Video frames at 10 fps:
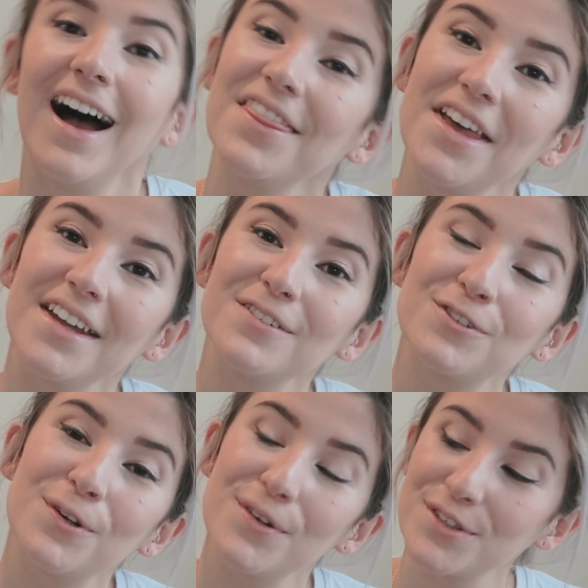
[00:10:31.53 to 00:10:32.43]
And then
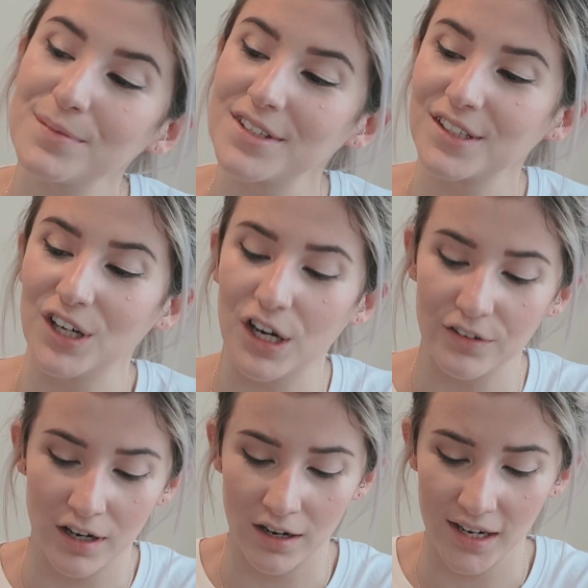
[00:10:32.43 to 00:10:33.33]
of course
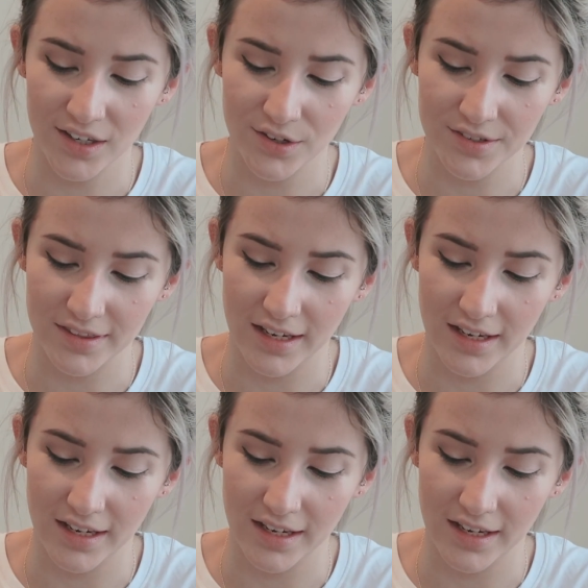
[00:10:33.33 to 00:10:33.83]
mascara. I use